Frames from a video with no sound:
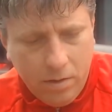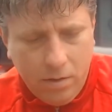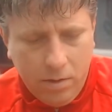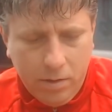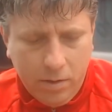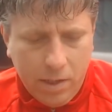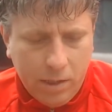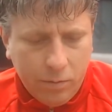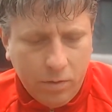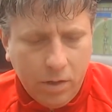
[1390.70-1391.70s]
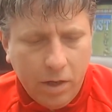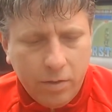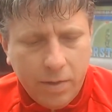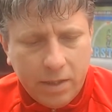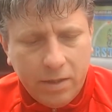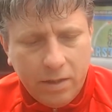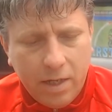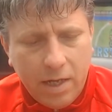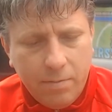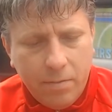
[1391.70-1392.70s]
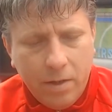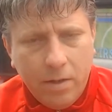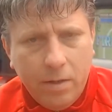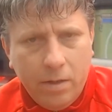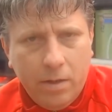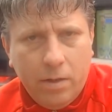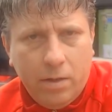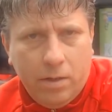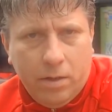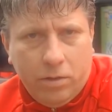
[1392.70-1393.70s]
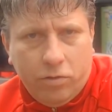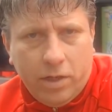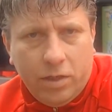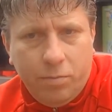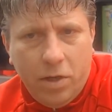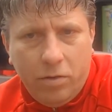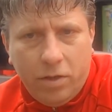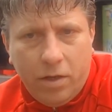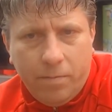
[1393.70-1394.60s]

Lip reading: So the next one, Codemasters game. Transmuter.